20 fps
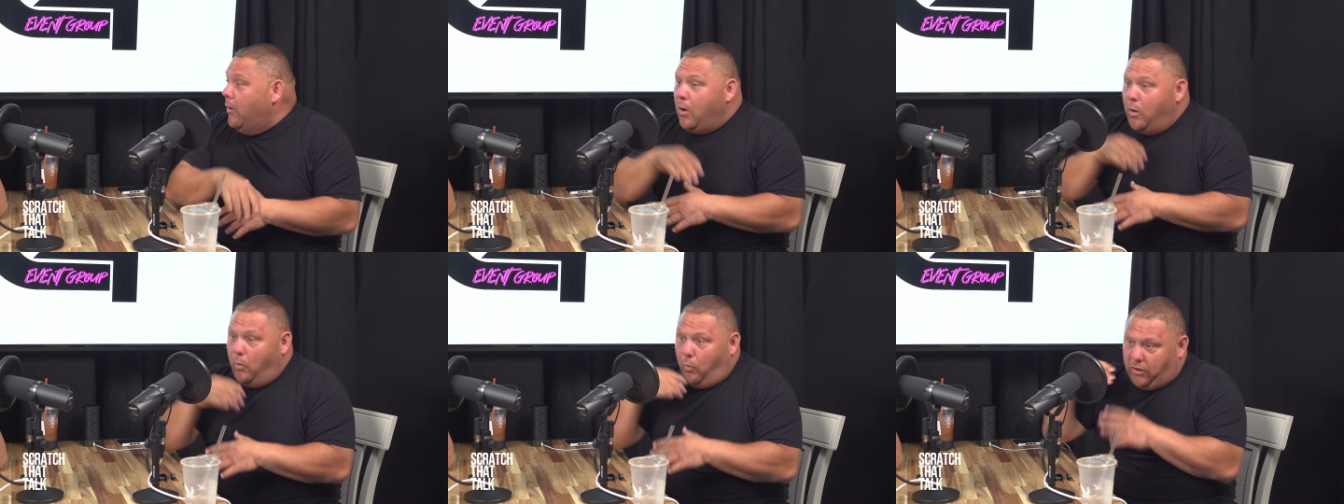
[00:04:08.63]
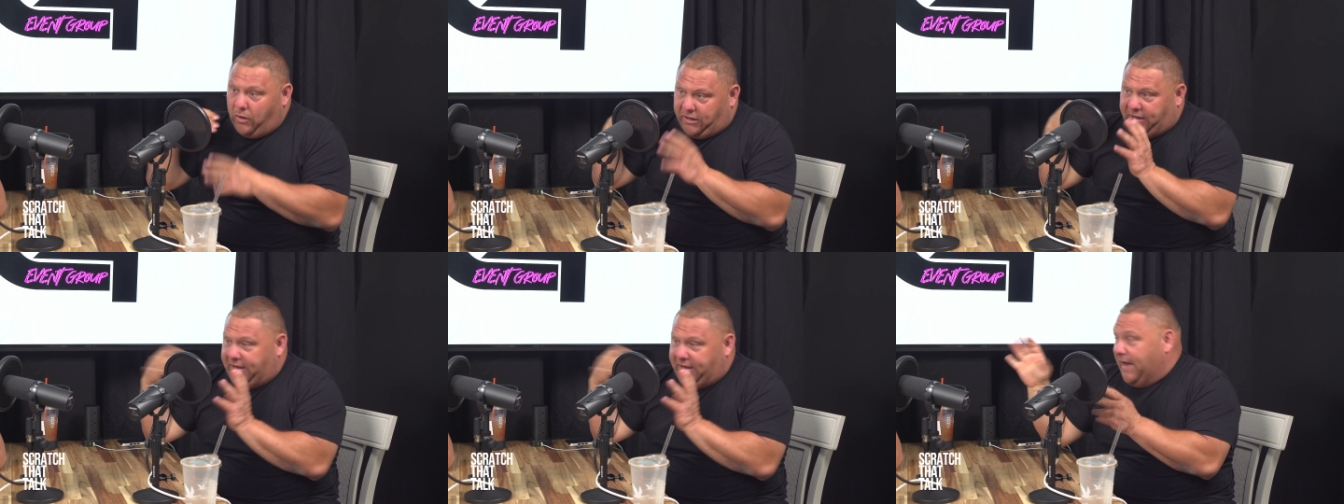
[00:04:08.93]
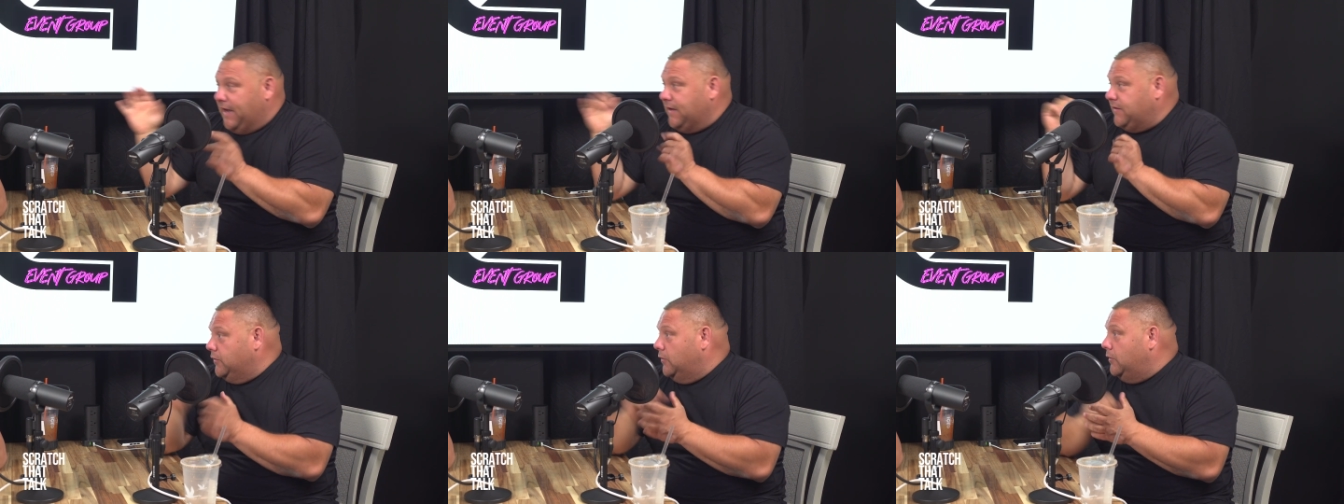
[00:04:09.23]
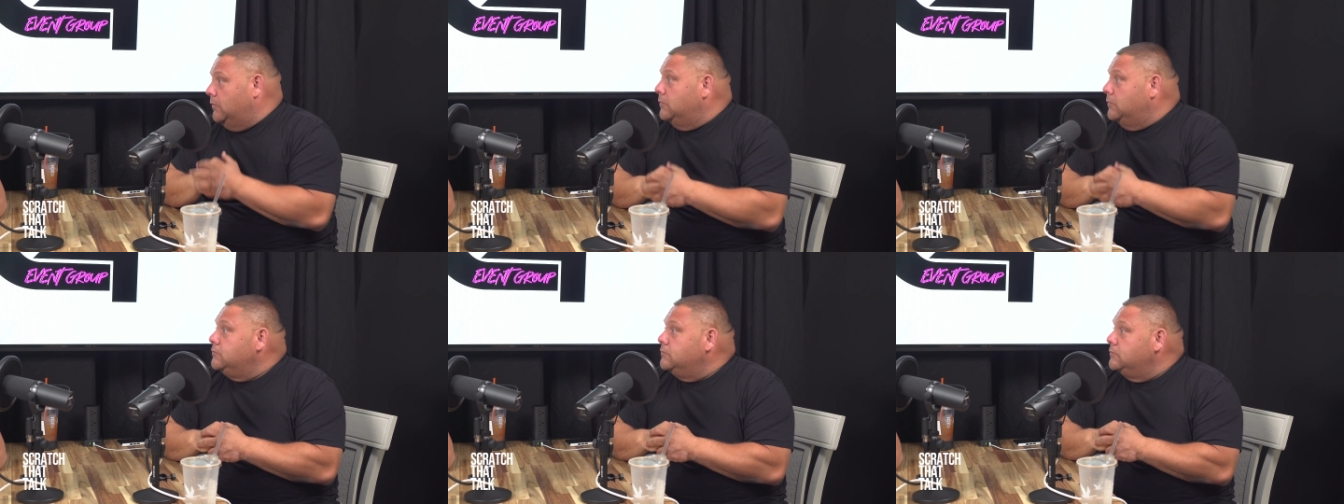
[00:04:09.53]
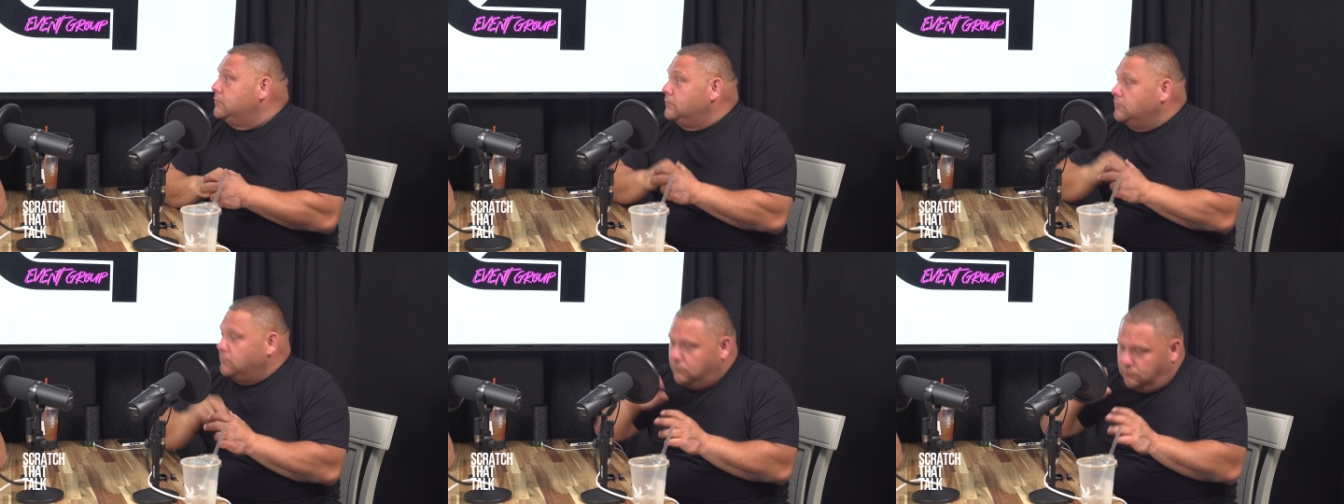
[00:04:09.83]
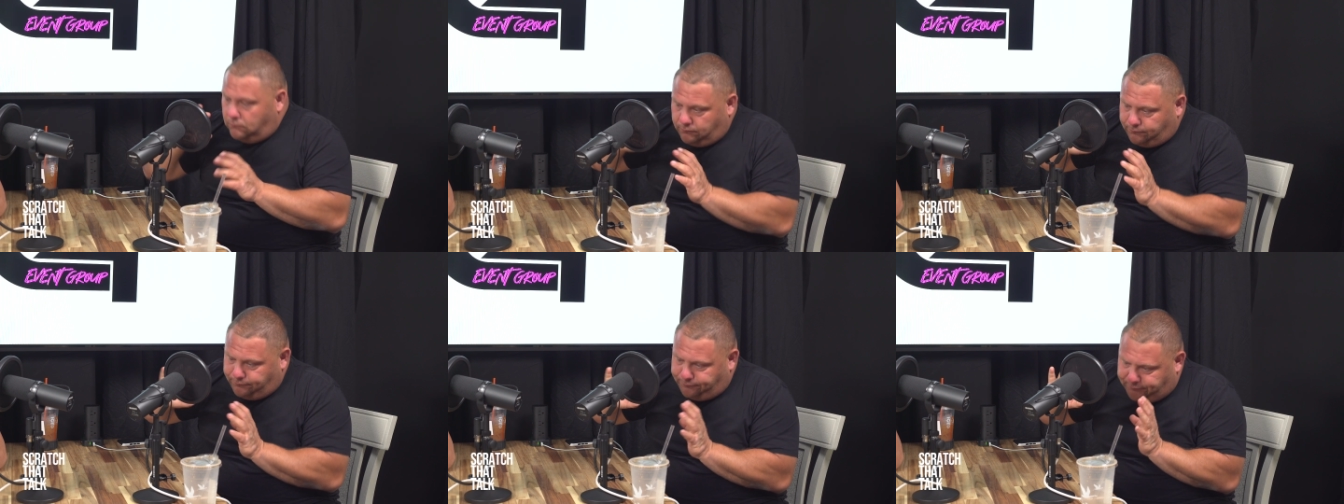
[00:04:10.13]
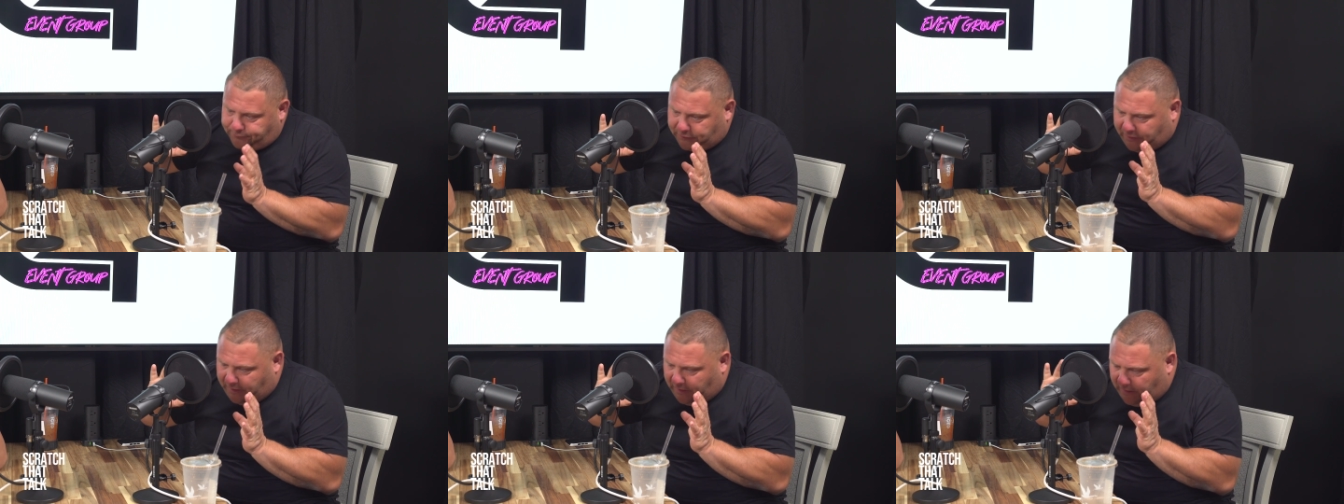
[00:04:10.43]
We're going to cancel
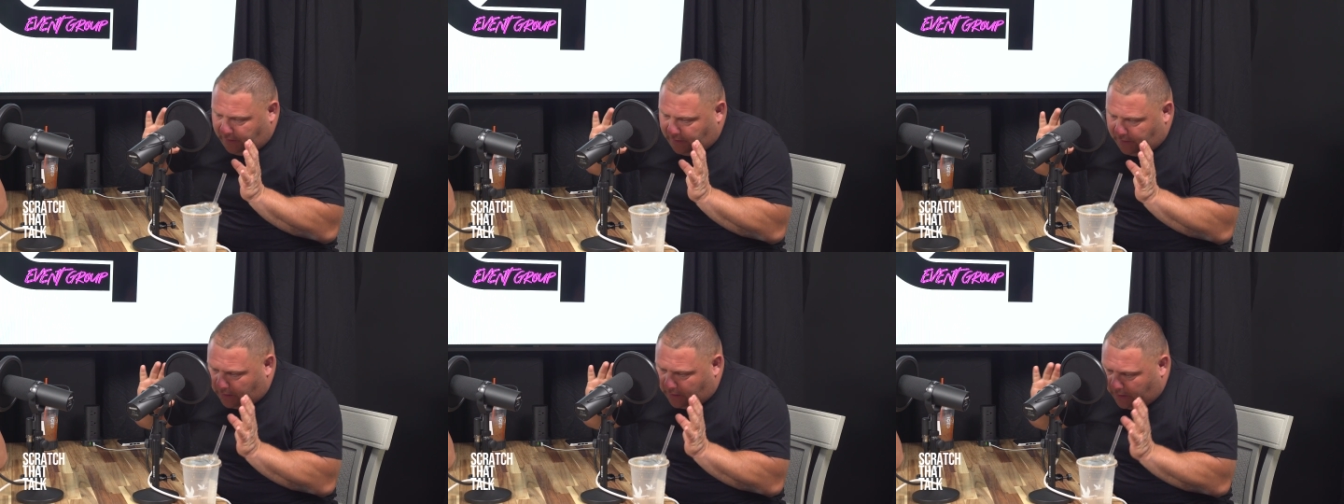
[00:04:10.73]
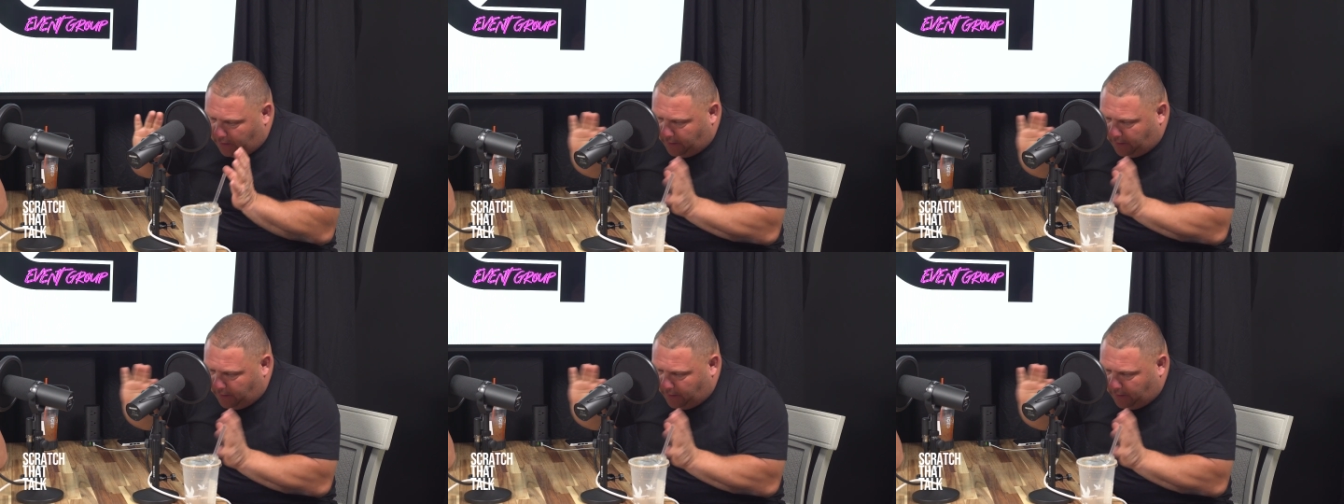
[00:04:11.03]
the